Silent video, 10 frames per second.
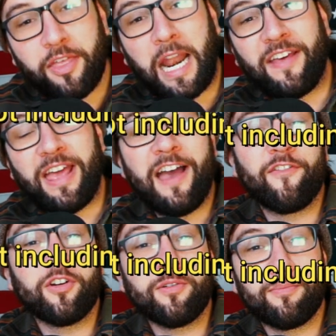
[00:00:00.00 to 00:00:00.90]
that I've
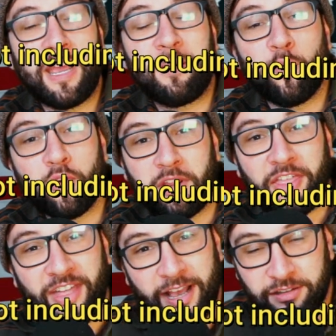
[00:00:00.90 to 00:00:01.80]
ever made more than
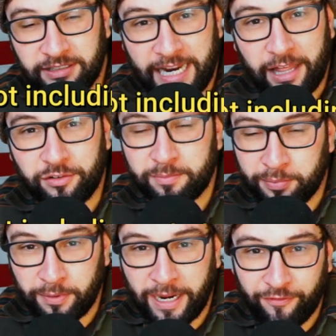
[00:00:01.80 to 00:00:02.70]
$1,000
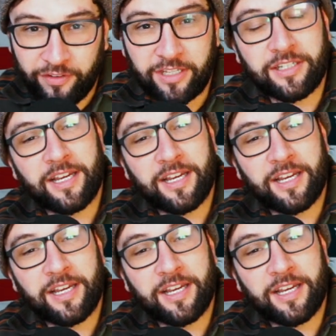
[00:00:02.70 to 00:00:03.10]
profit